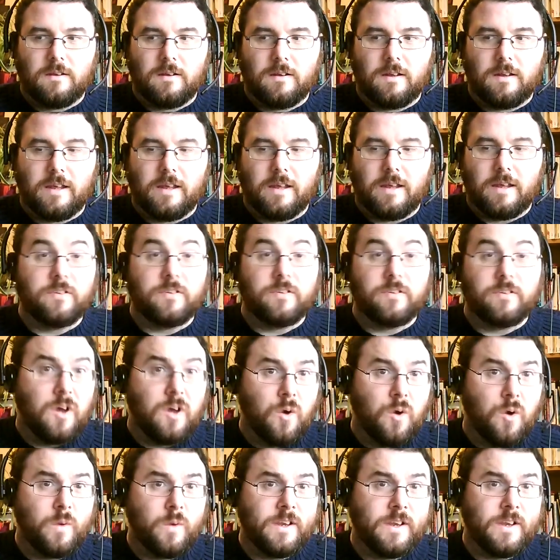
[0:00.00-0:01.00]
even
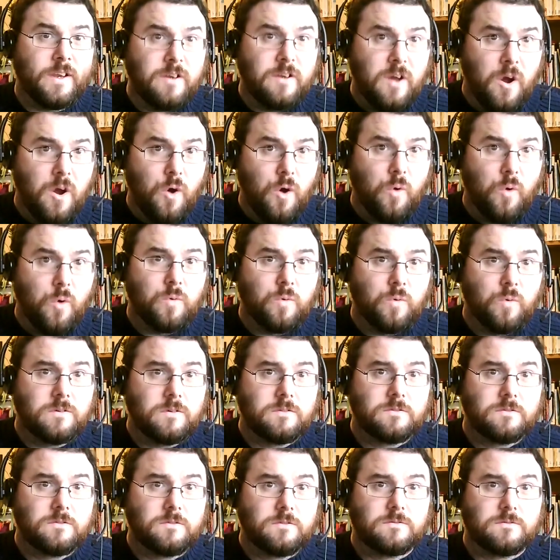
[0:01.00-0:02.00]
though we know
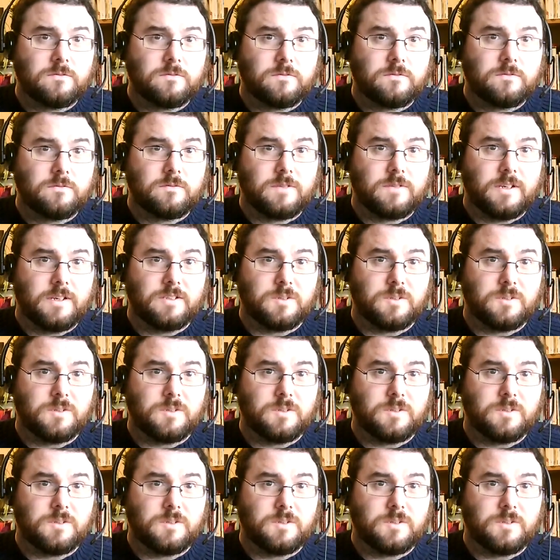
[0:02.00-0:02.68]
things